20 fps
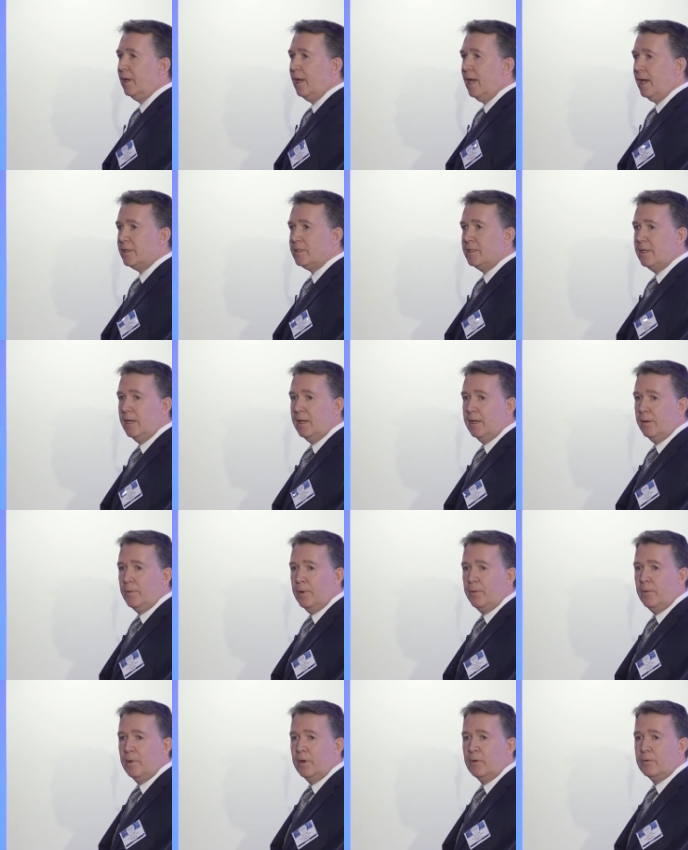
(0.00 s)
last year that
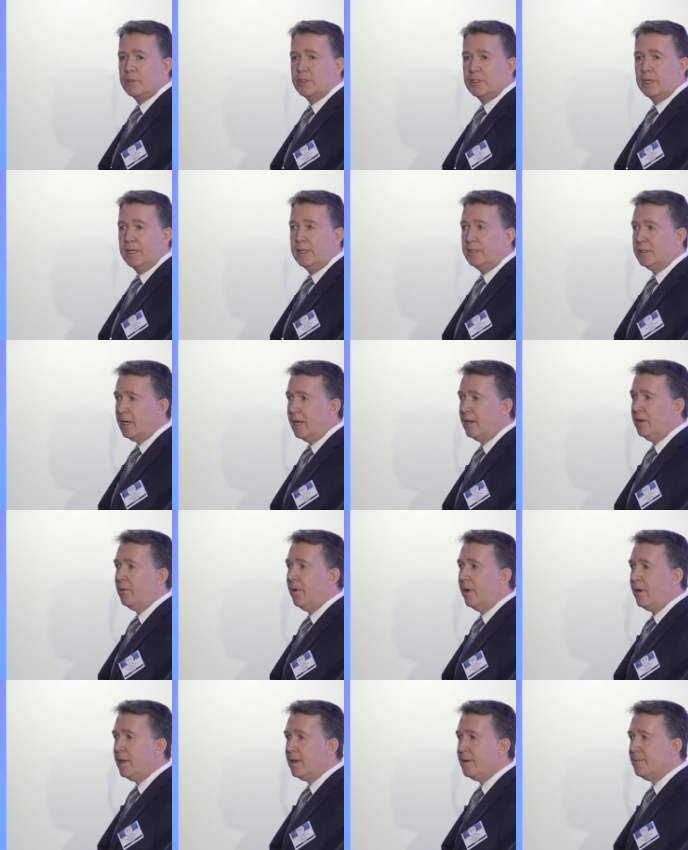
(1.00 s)
we were launching in
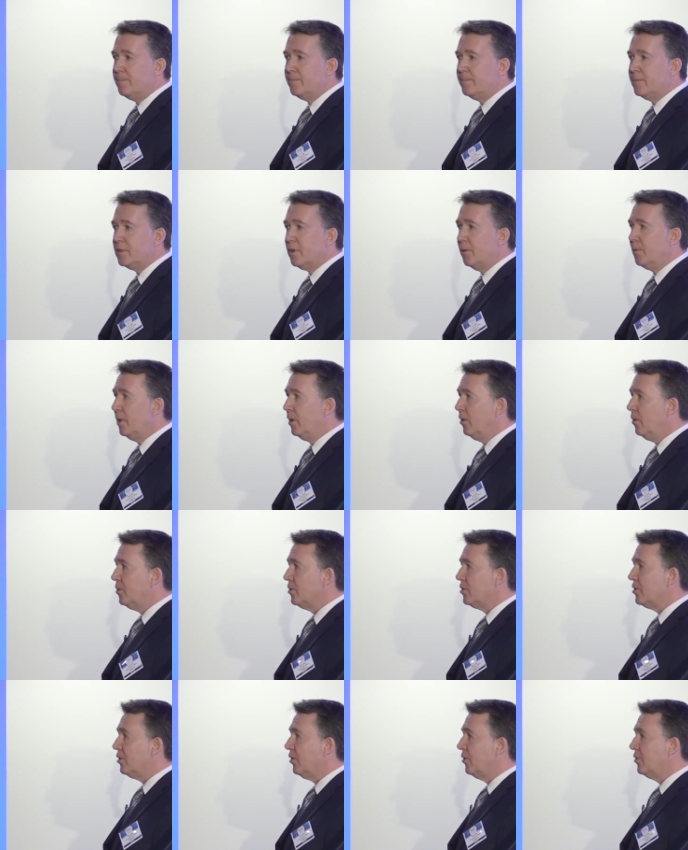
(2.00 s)
January, so we
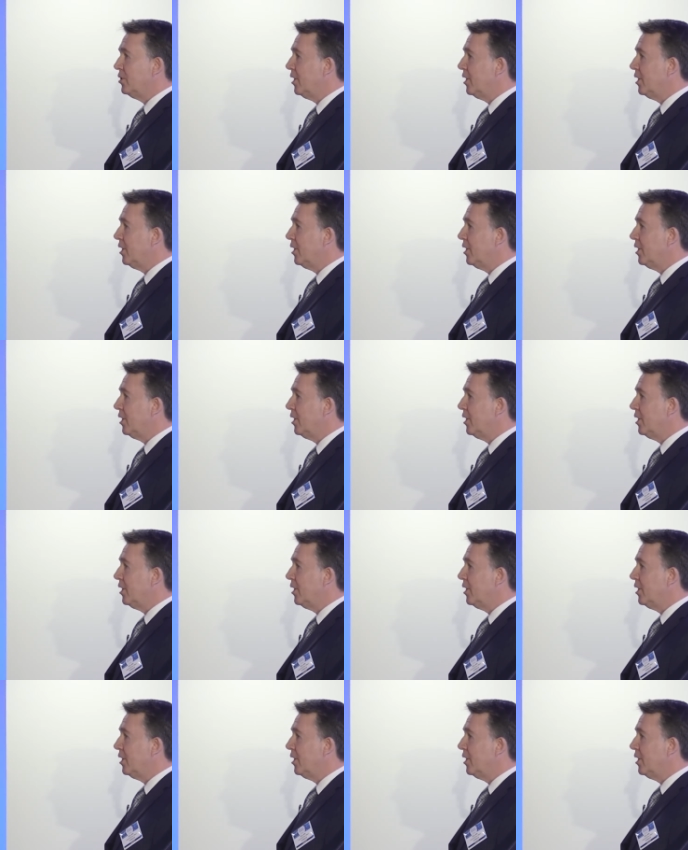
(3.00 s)
launched on